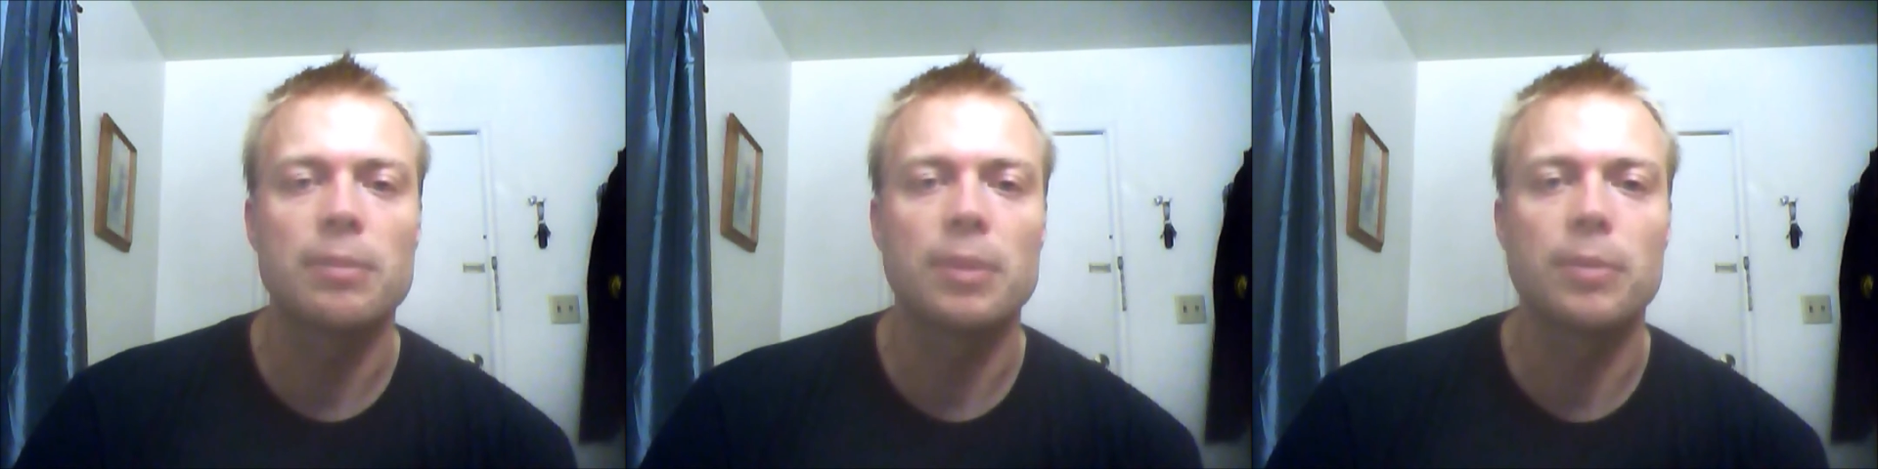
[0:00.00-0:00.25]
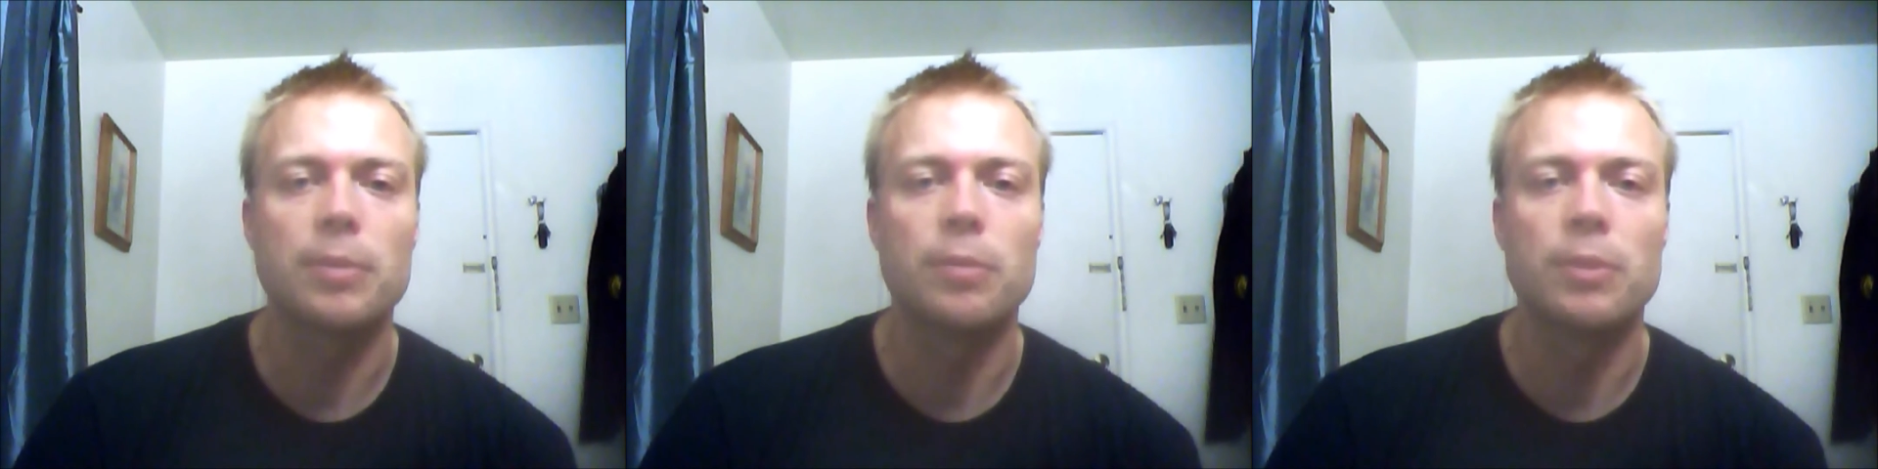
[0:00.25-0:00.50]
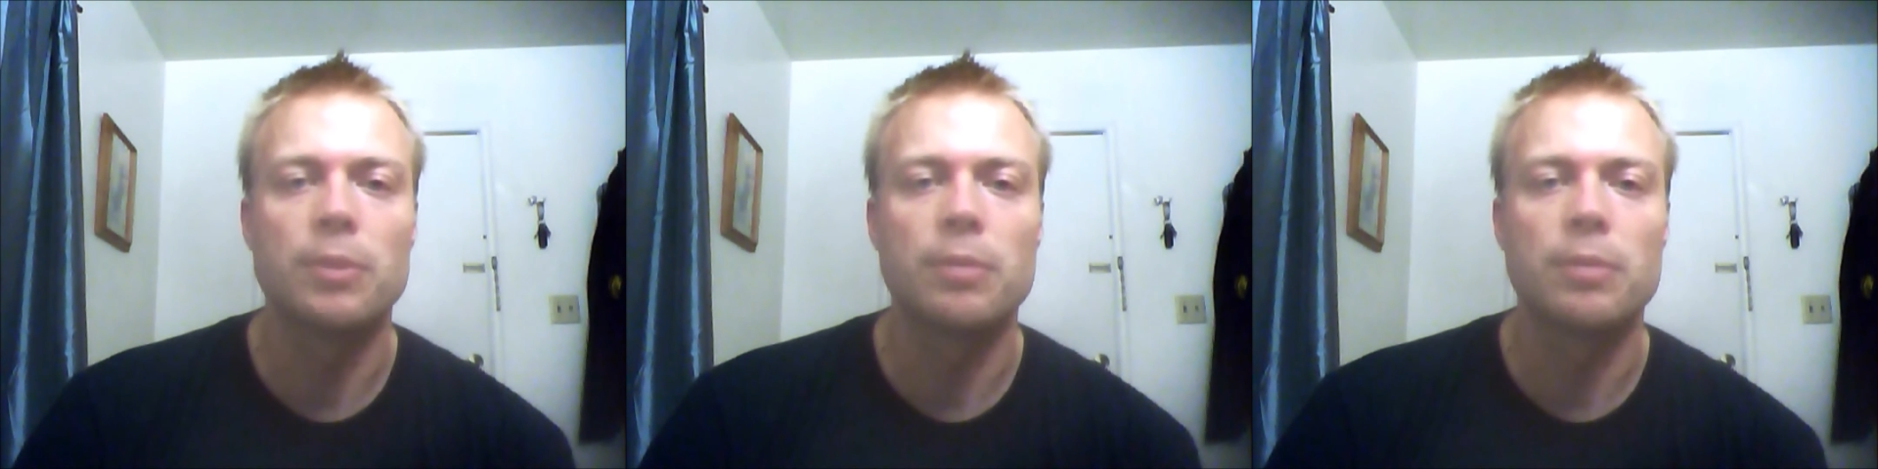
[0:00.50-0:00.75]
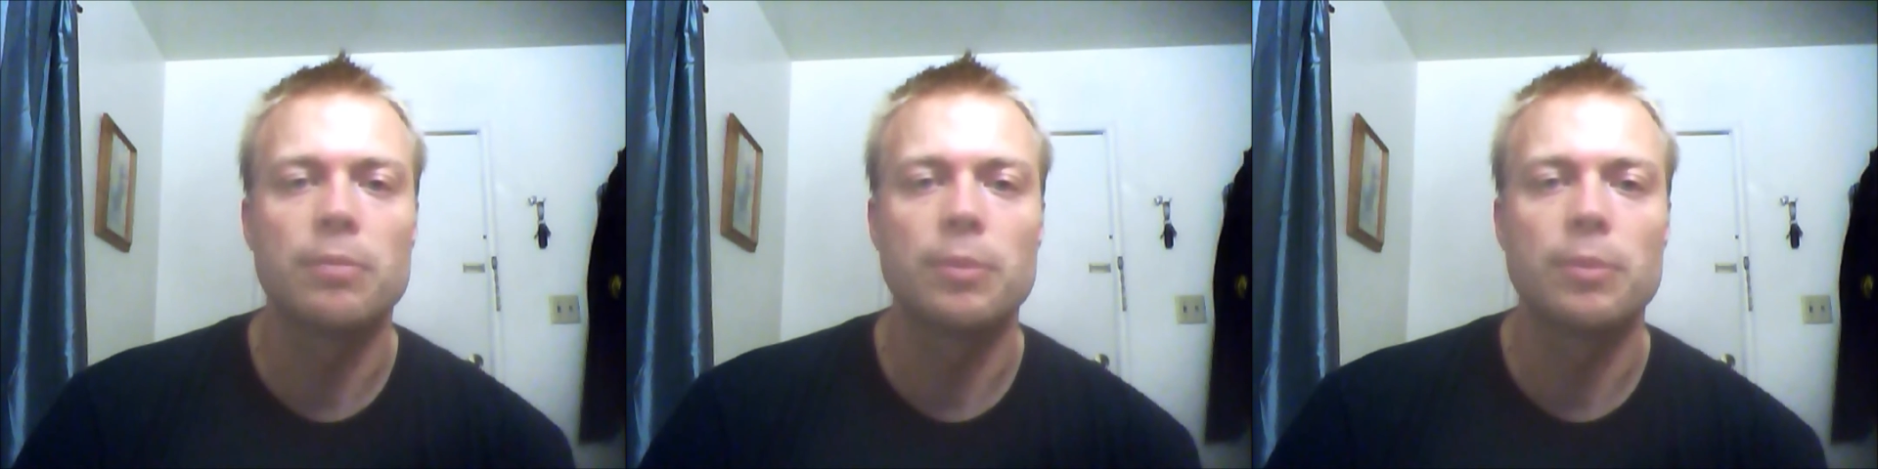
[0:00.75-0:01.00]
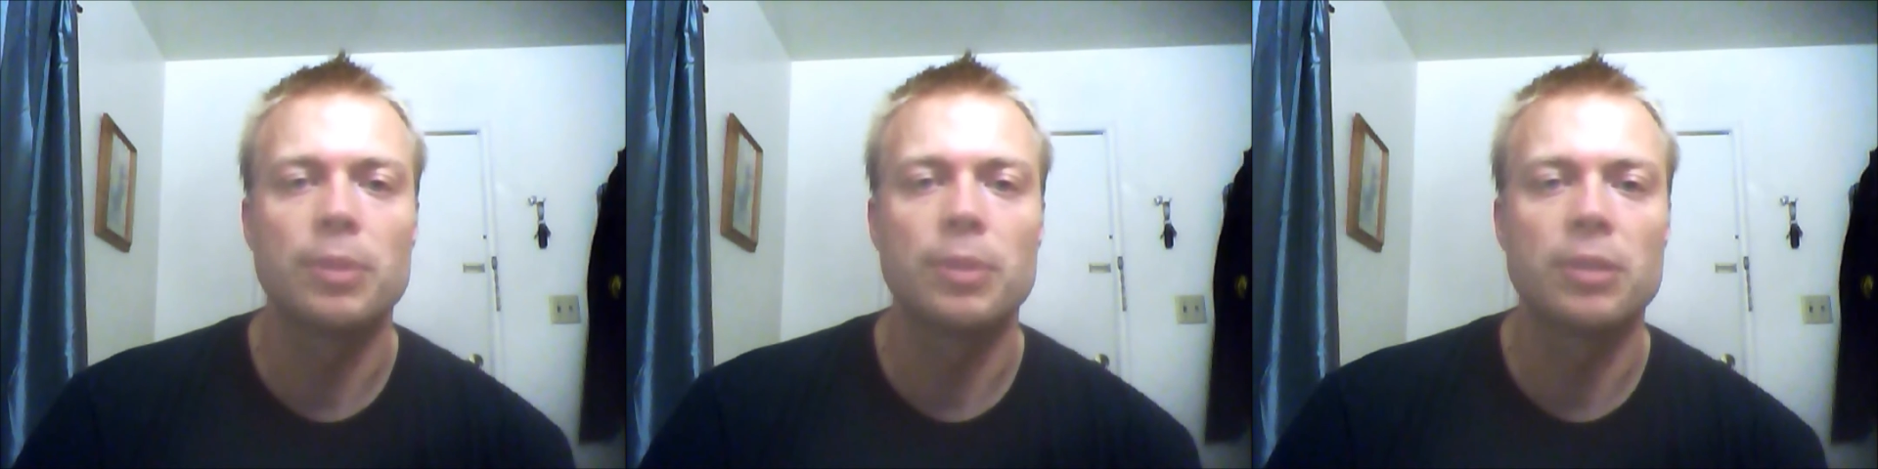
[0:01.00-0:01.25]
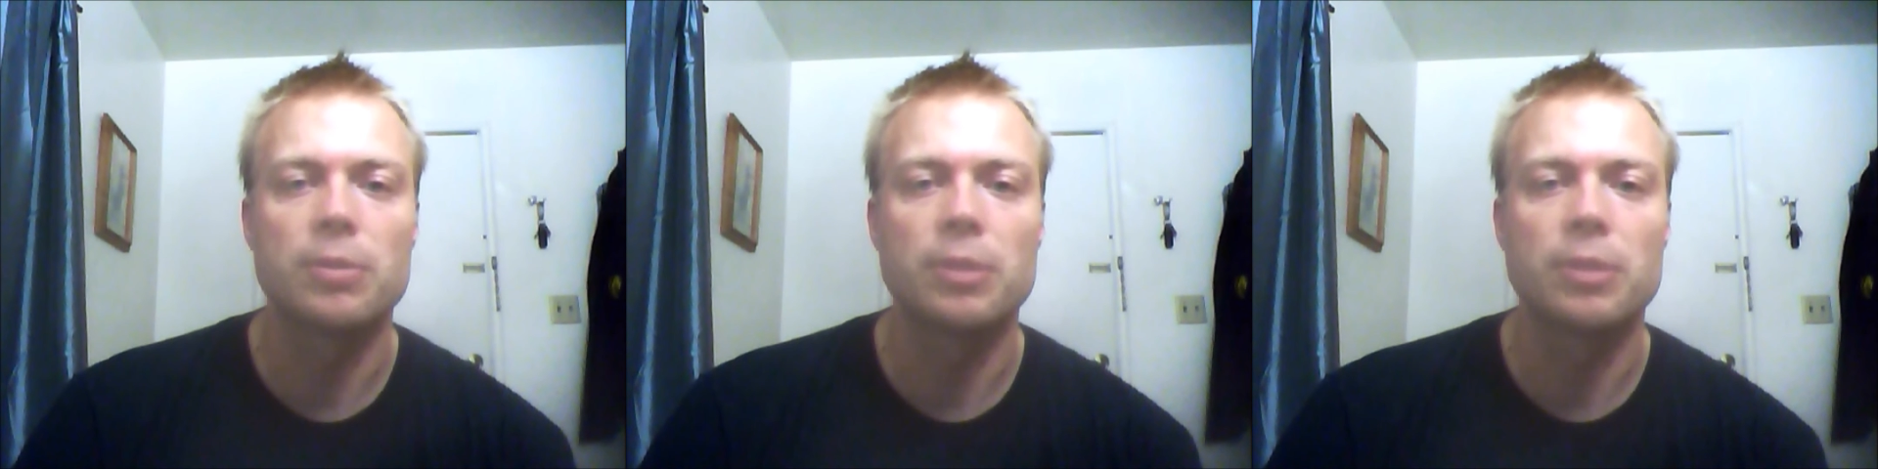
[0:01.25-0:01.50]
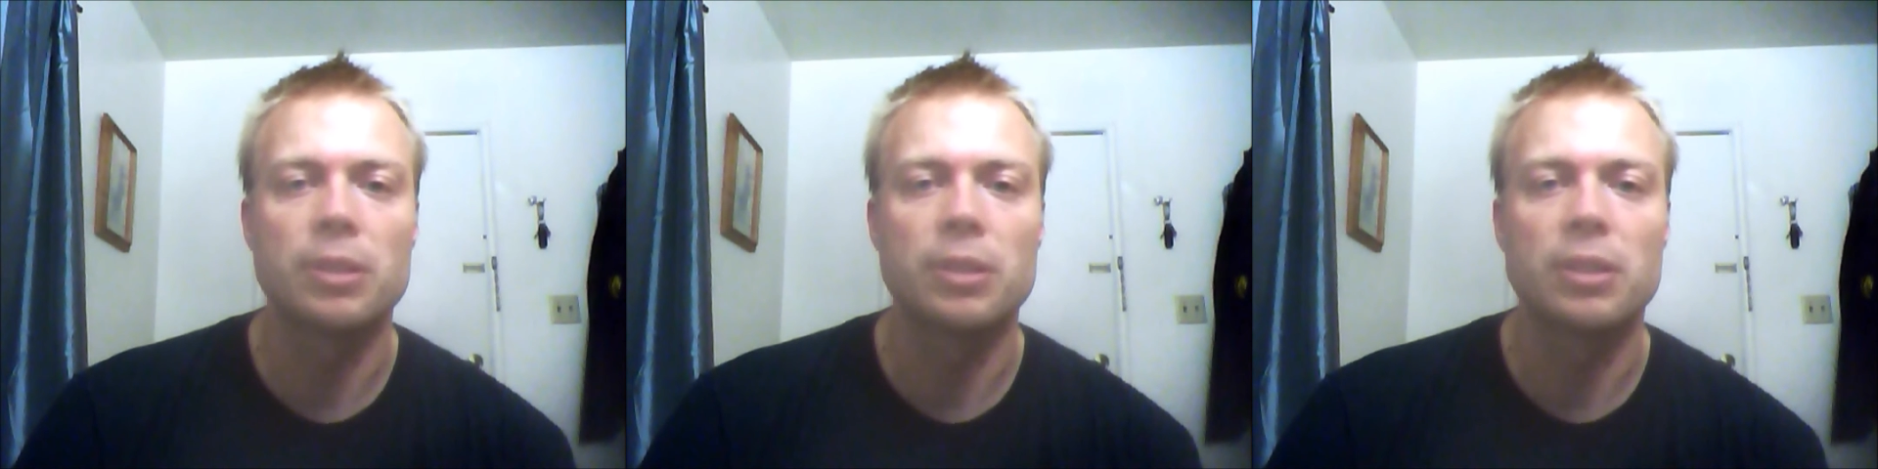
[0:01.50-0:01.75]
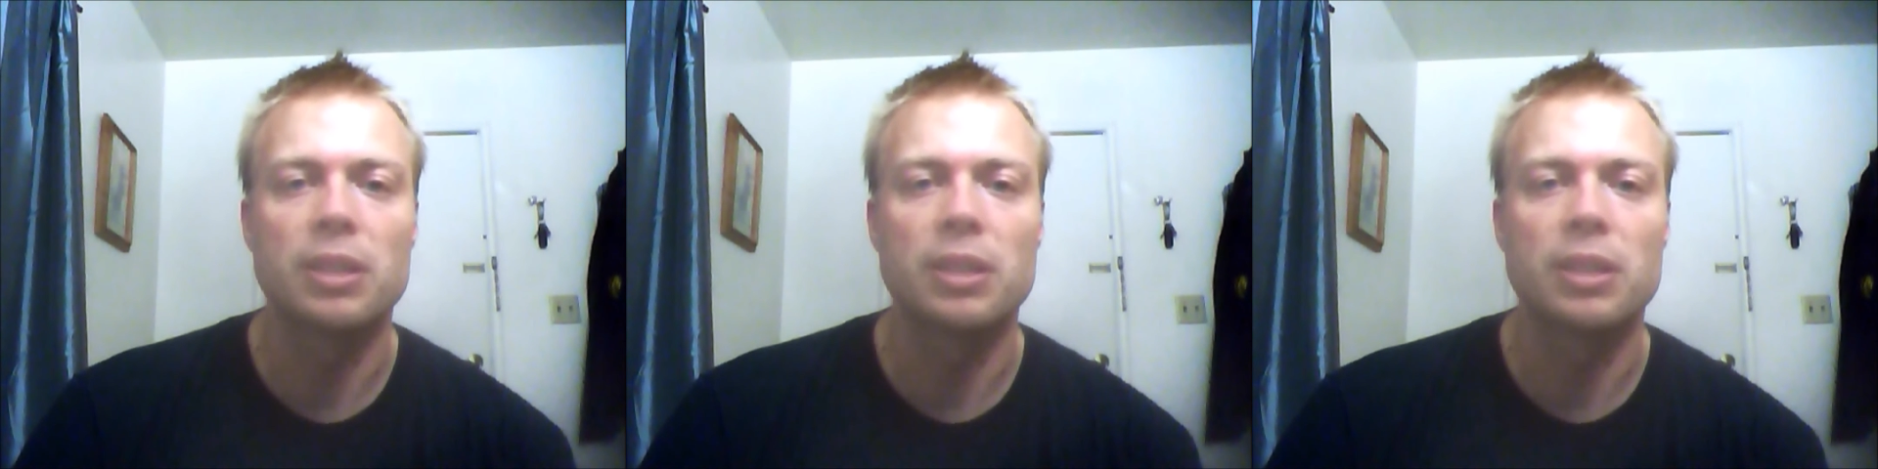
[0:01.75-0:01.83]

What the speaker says: My movement ability was pretty good.